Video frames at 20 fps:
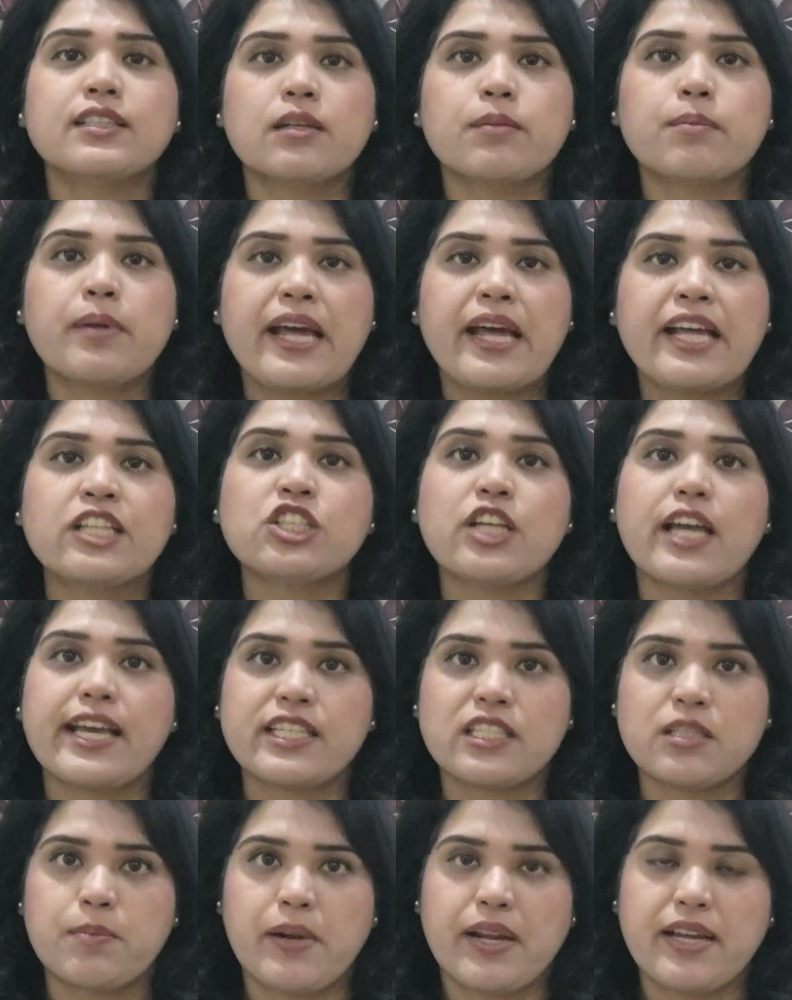the bench
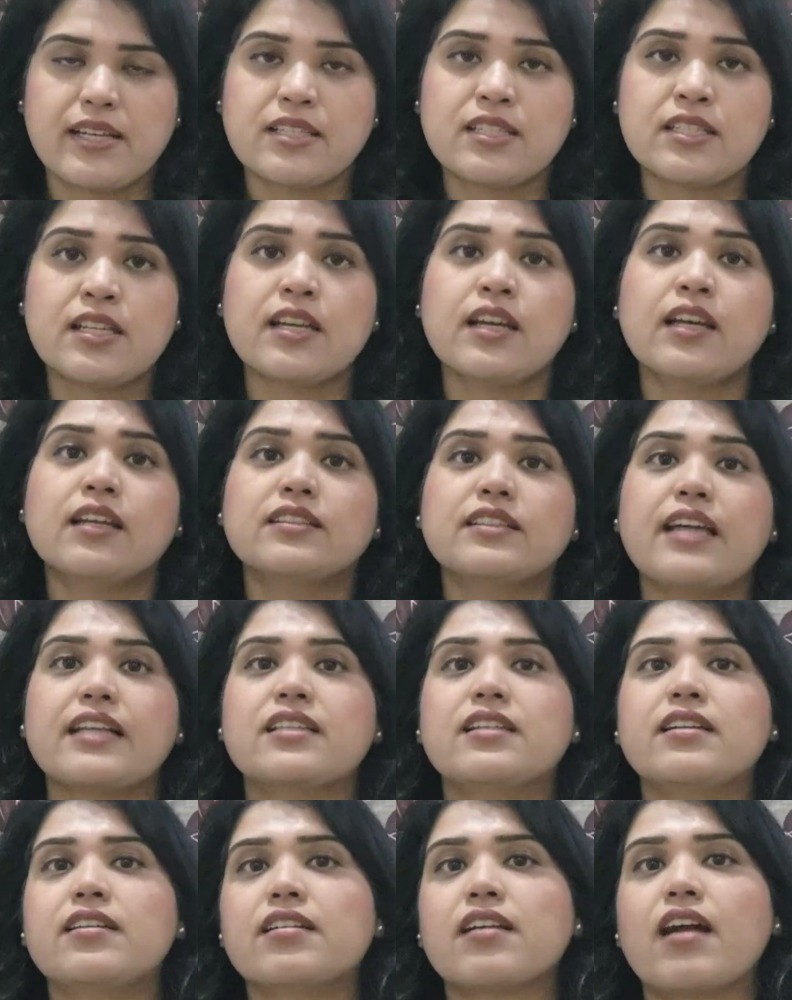expressed
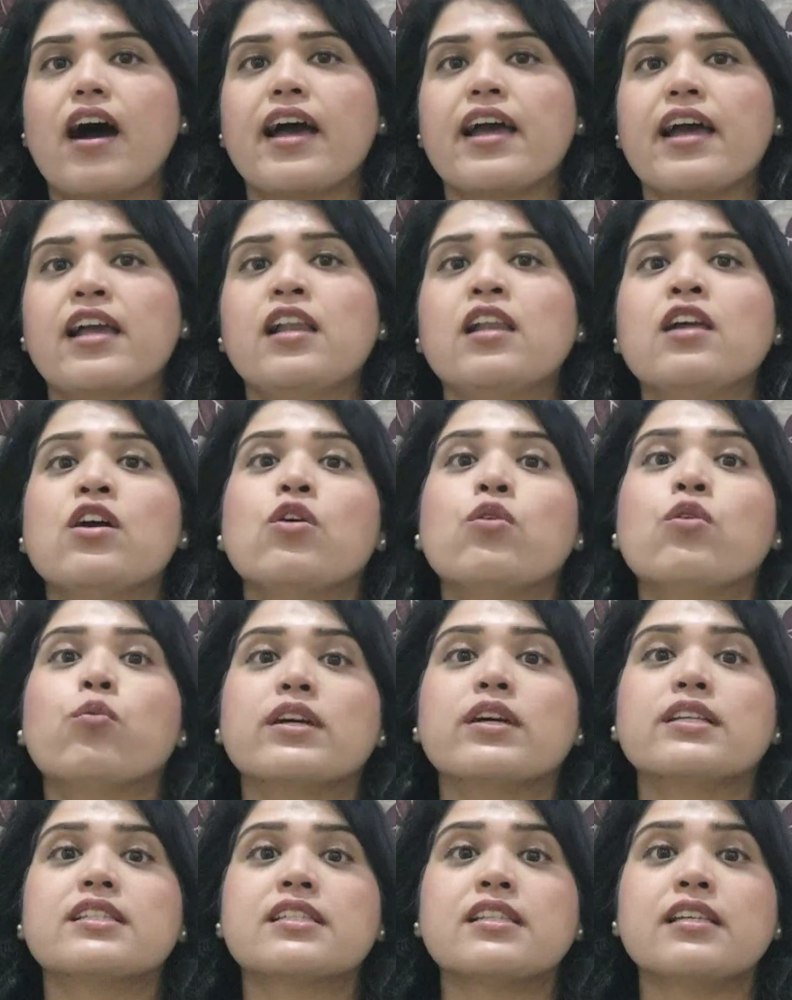that the trial
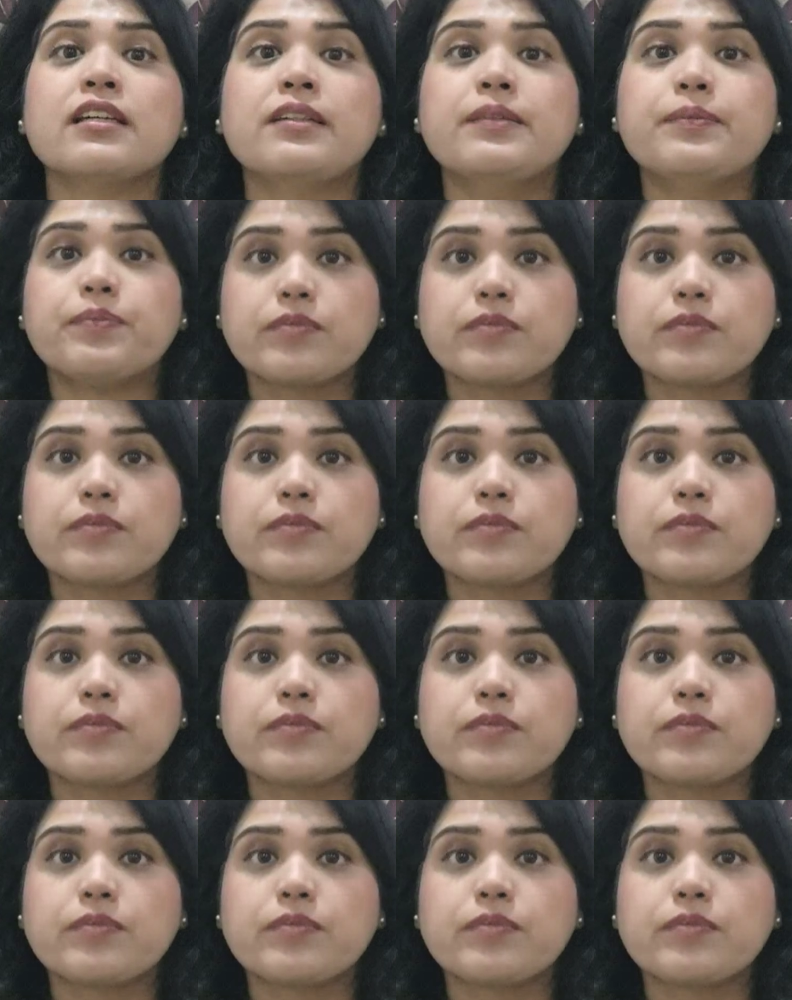was